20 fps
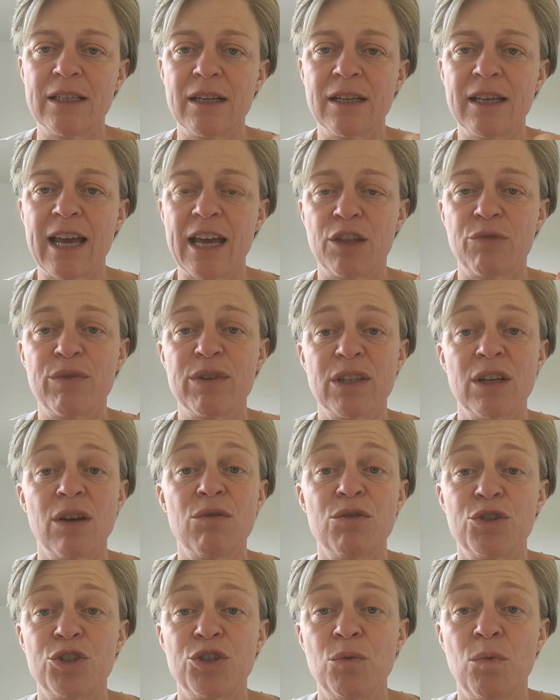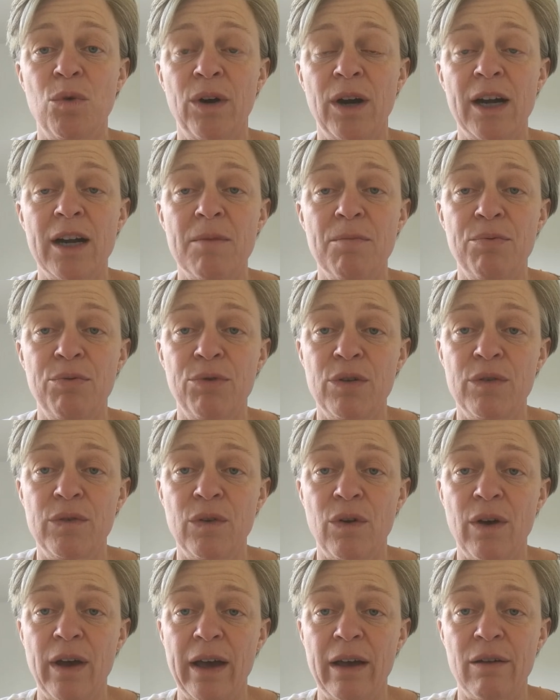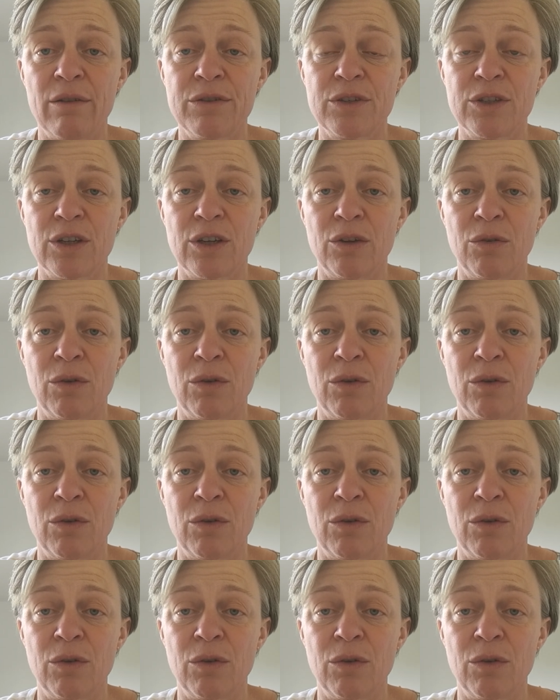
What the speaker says: to get the results you want and improve your health too.